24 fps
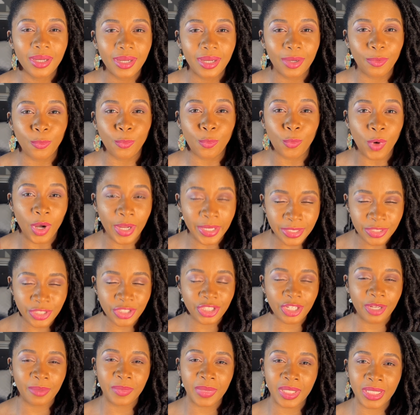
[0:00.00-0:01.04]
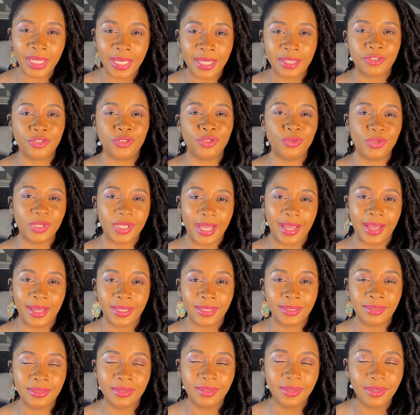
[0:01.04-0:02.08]
one shipment as you
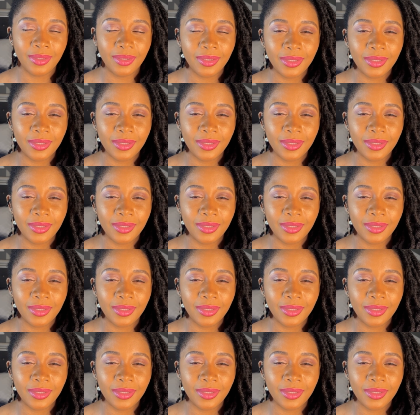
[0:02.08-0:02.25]
can,